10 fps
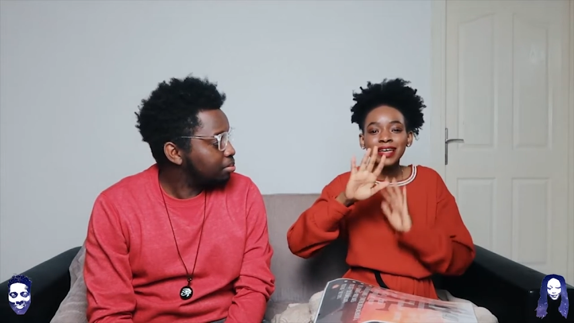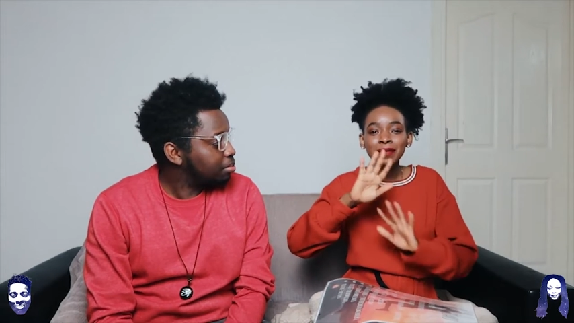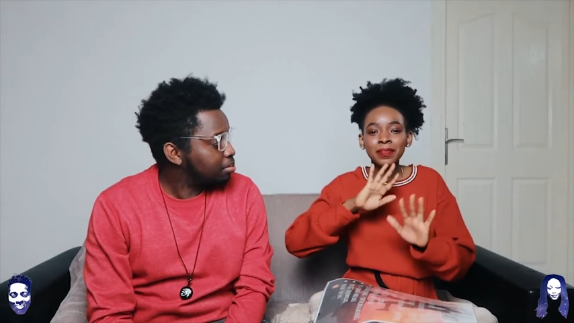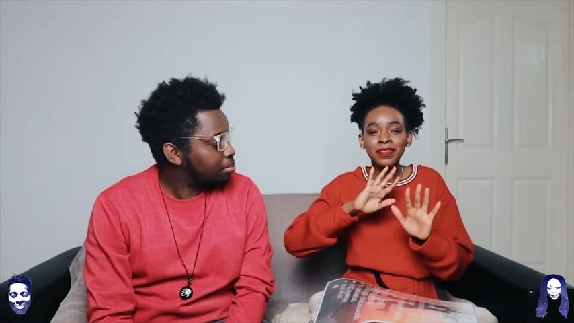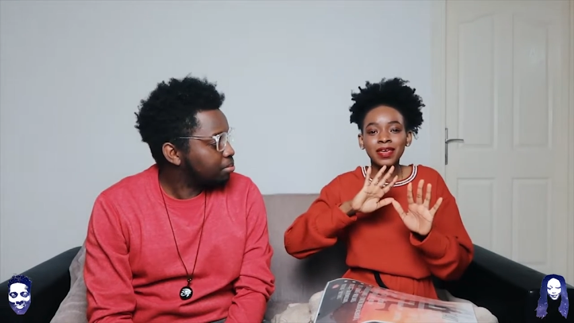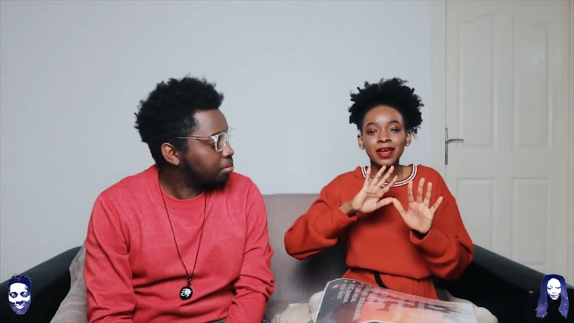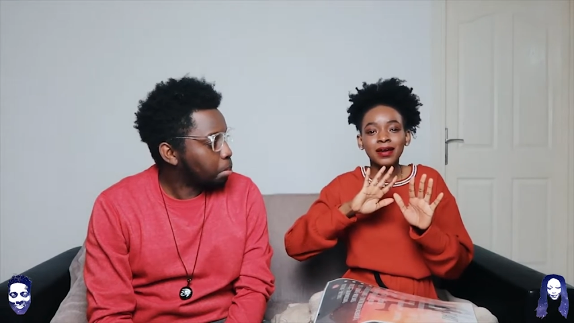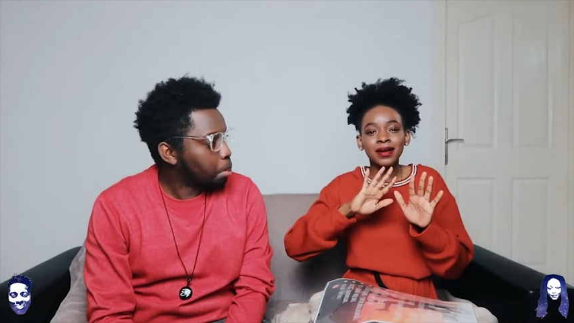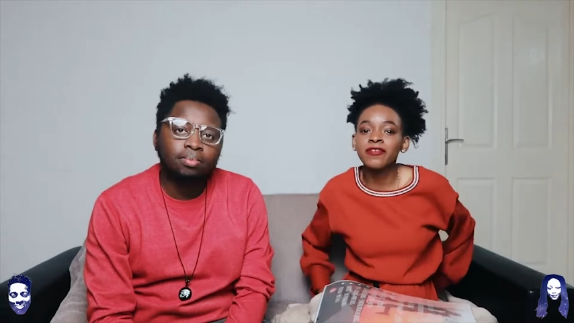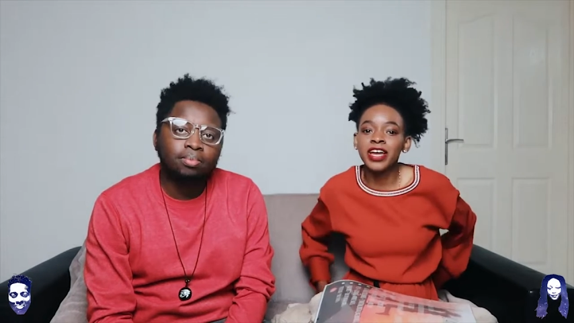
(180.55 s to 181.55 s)

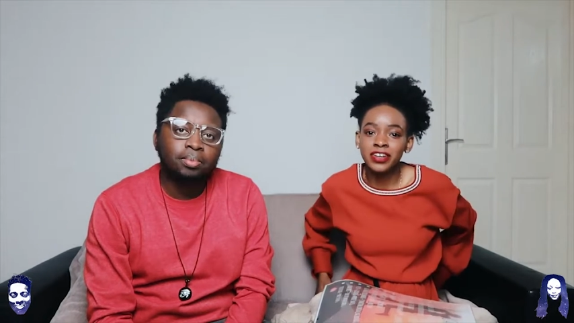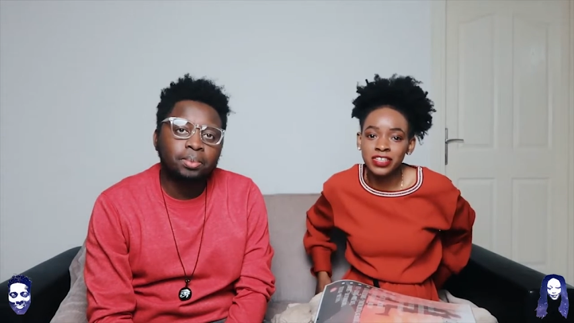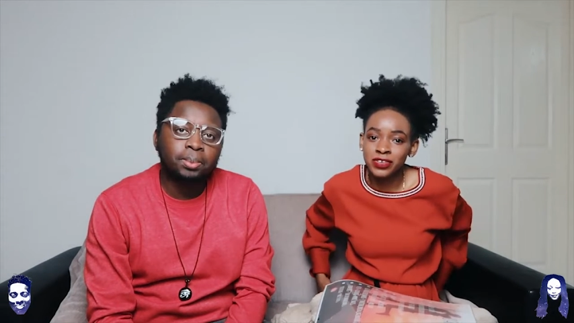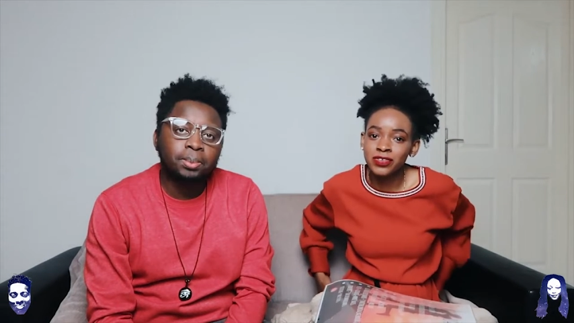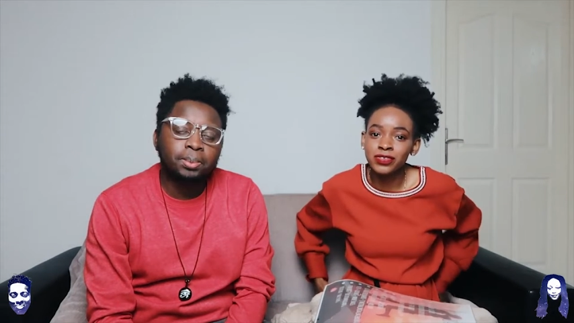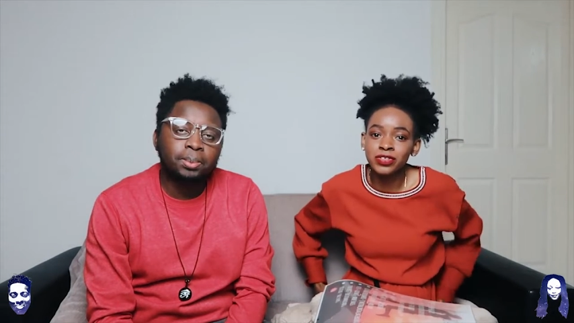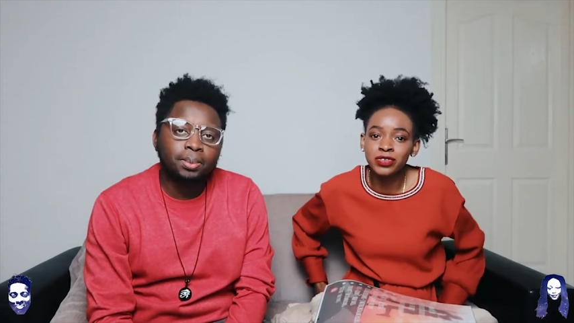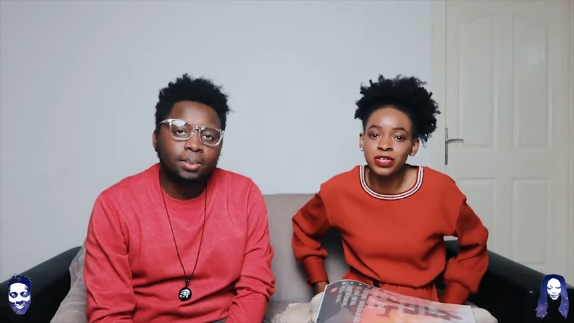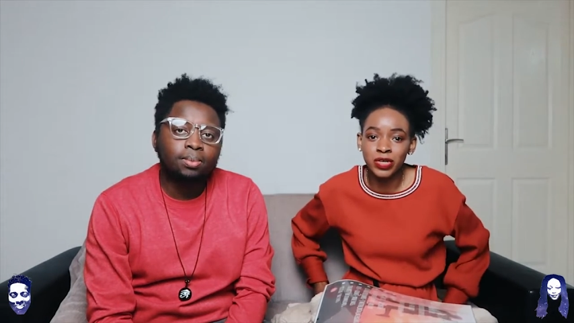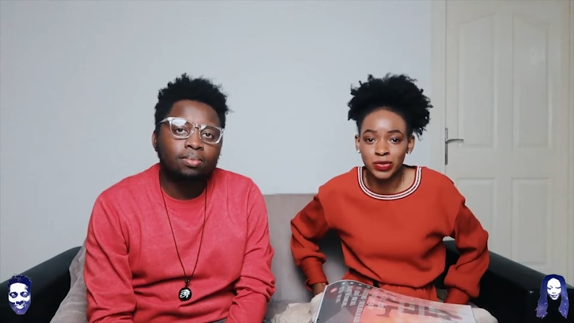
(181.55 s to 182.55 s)
Speaker 1: something we find ourselves
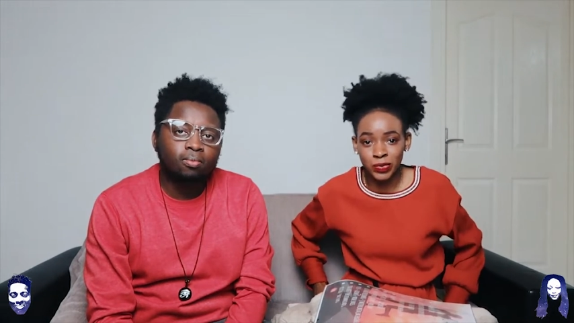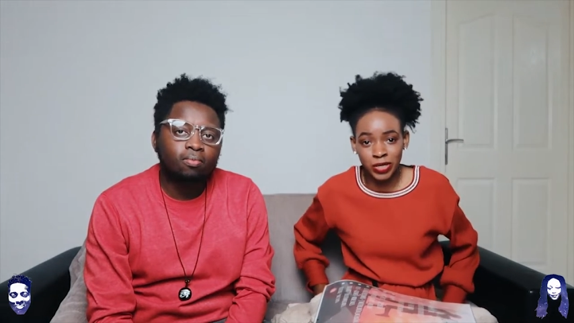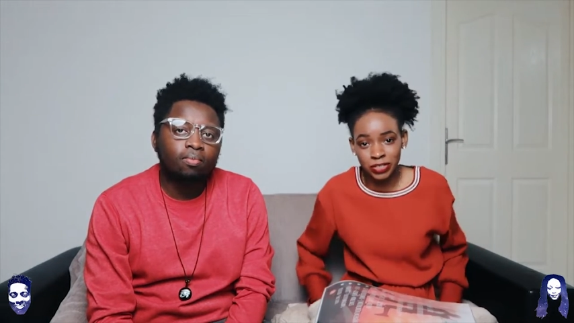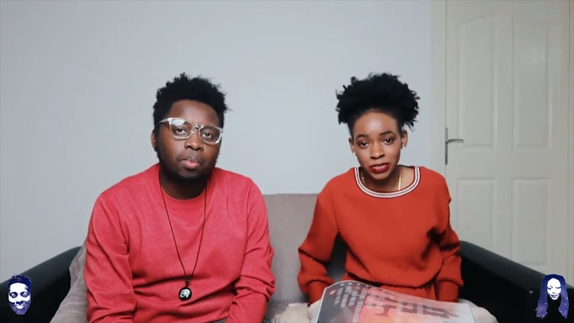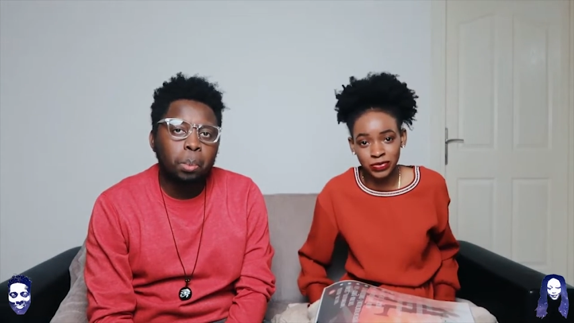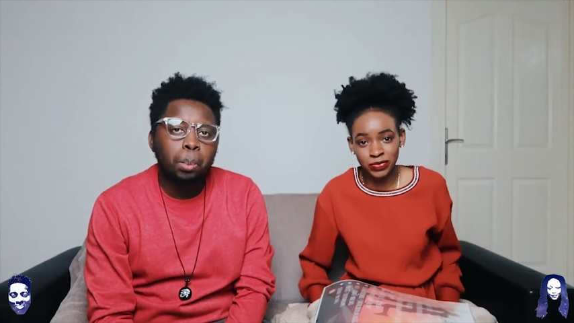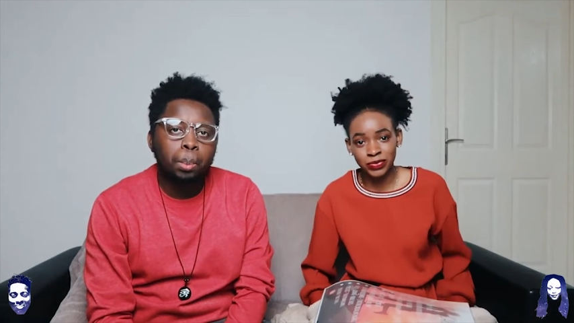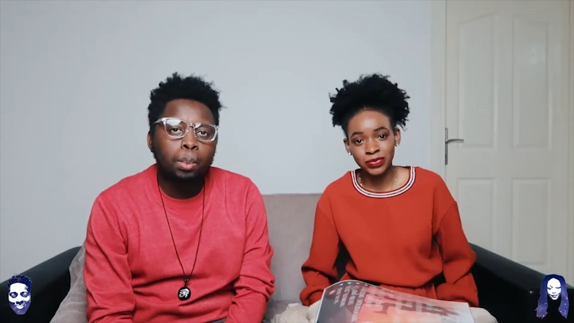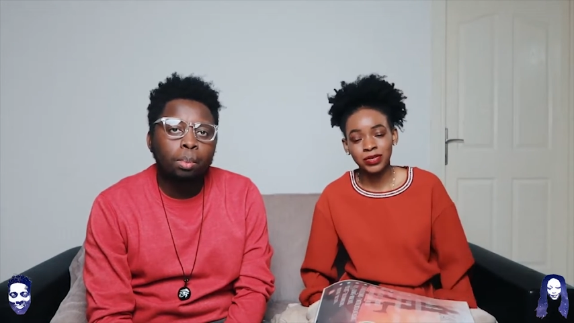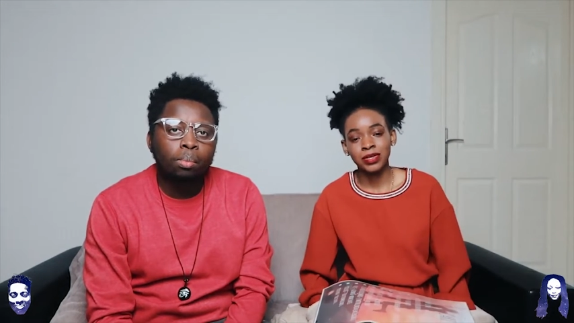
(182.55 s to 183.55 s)
not doing what we want to
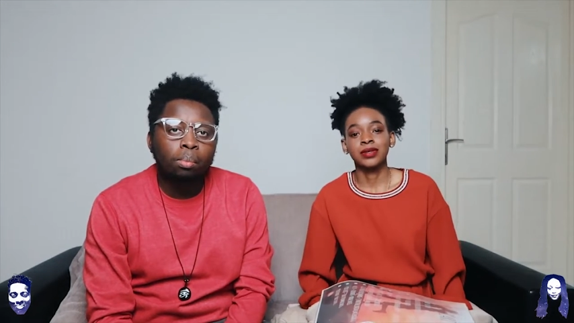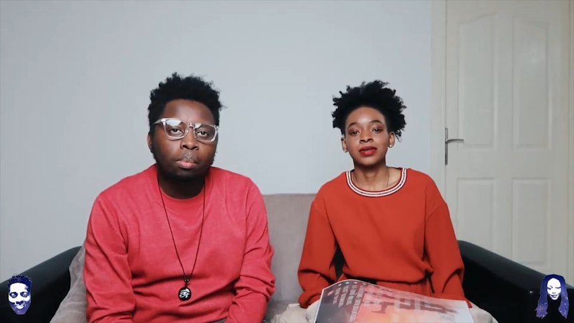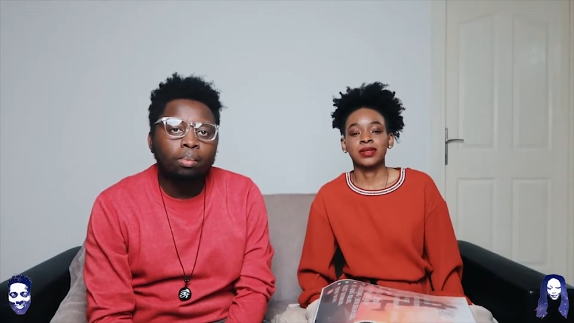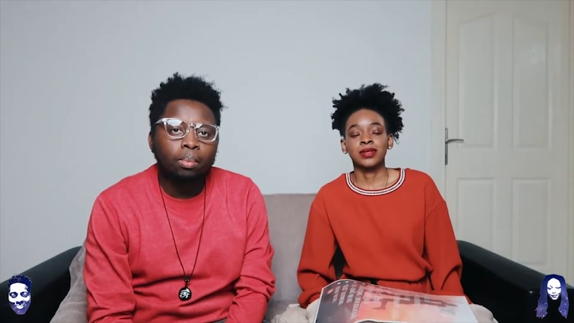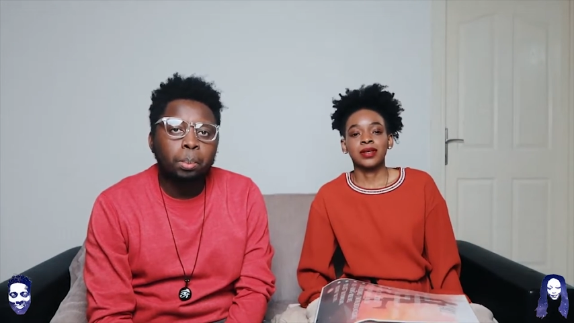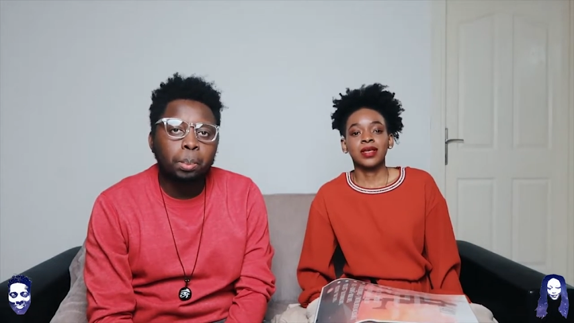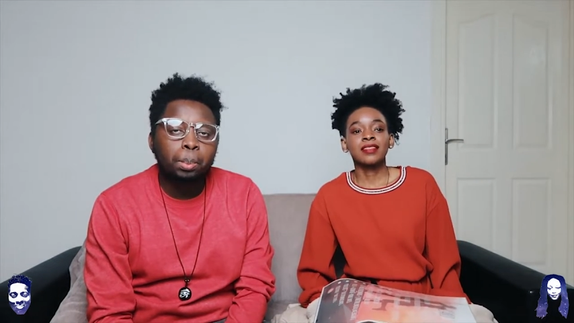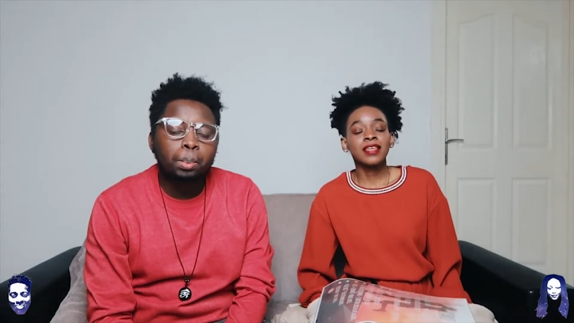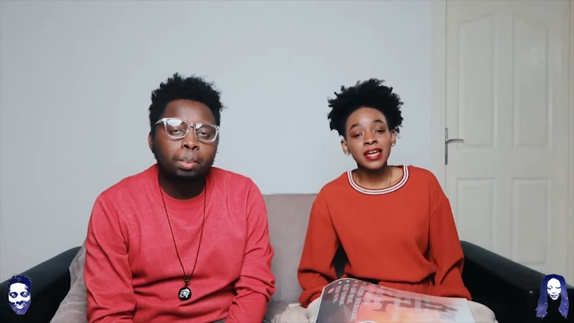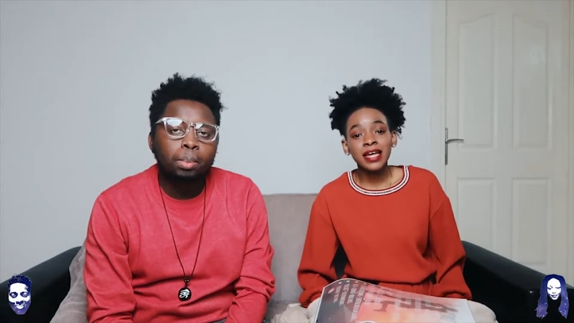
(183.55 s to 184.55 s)
do
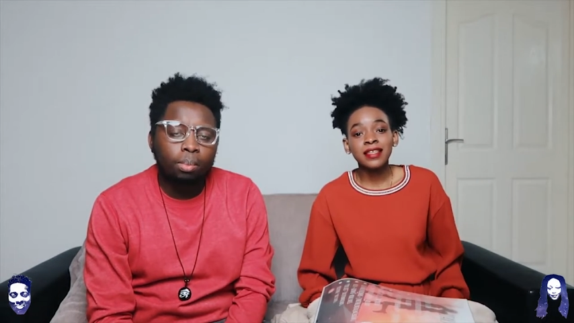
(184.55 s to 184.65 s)
then